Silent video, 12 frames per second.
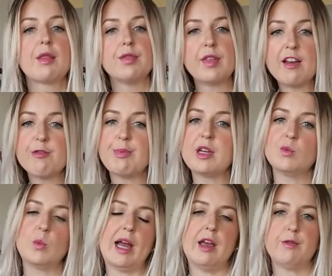They've been
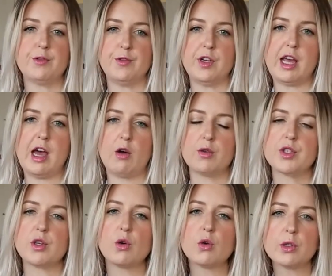waived for now,
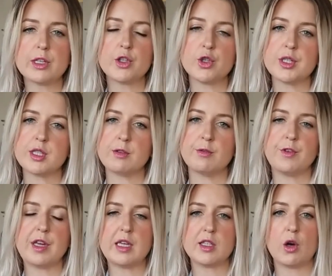so all interest and
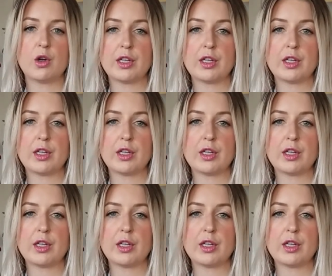fees on